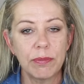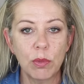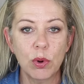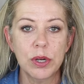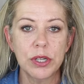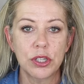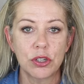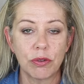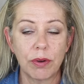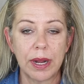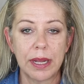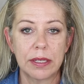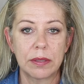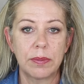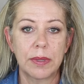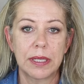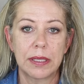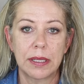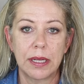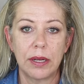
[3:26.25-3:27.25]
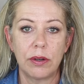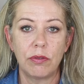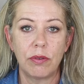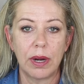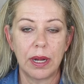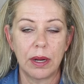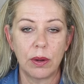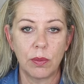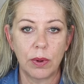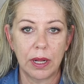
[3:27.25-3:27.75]
moisturized my skin
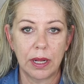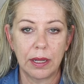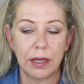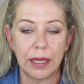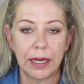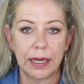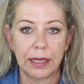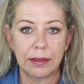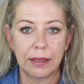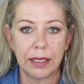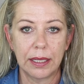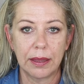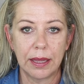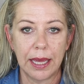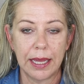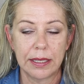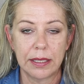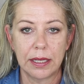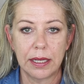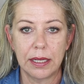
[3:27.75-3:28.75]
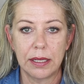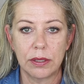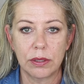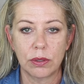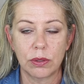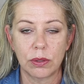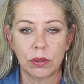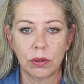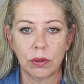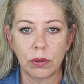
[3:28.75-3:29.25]
really well and I think that
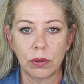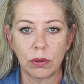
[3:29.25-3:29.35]
is